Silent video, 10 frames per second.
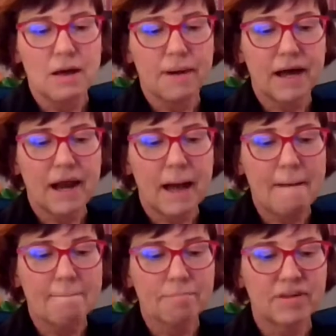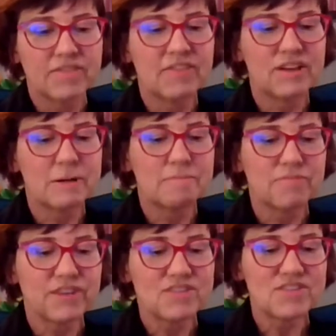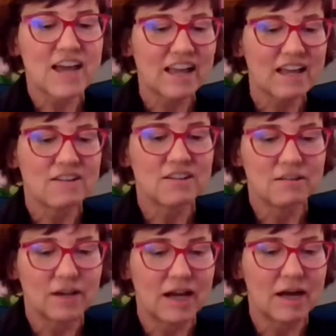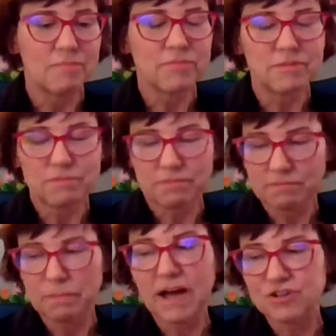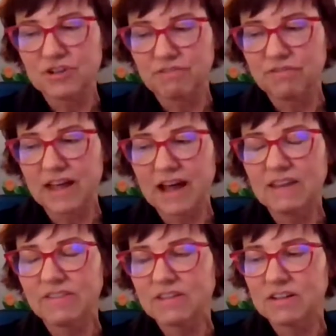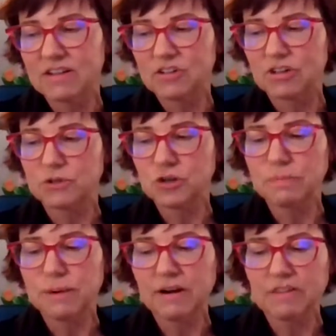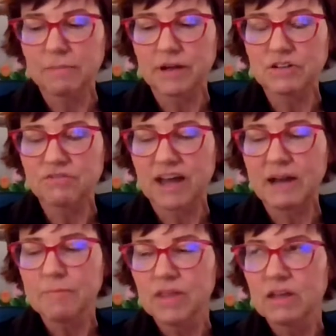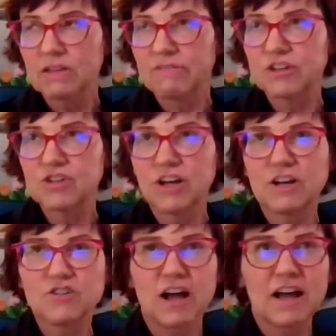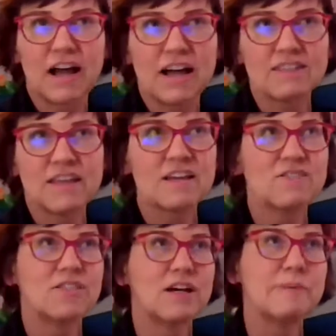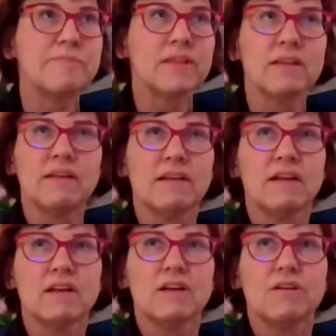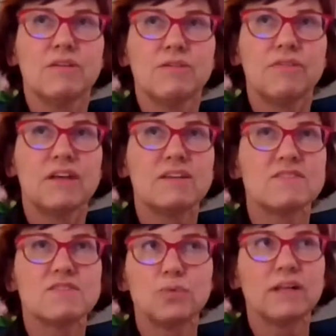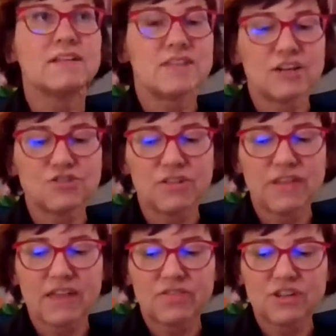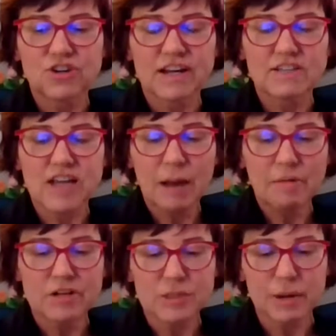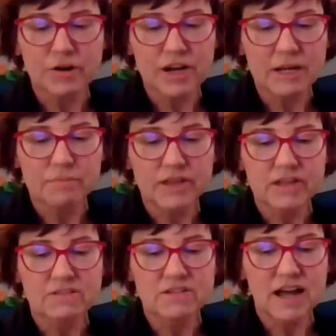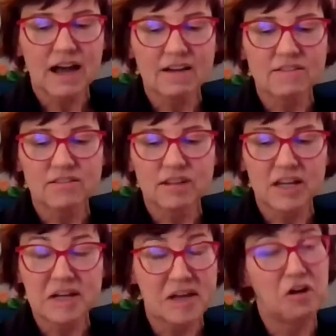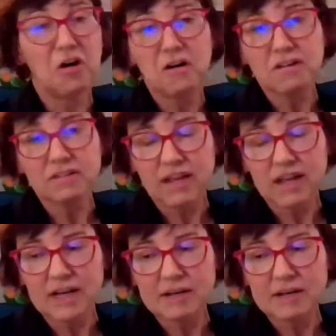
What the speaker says: But then the second punch of that, the two part of the punch of that, of the China shock, I think, is this realization that the Chinese Communist Party is not at all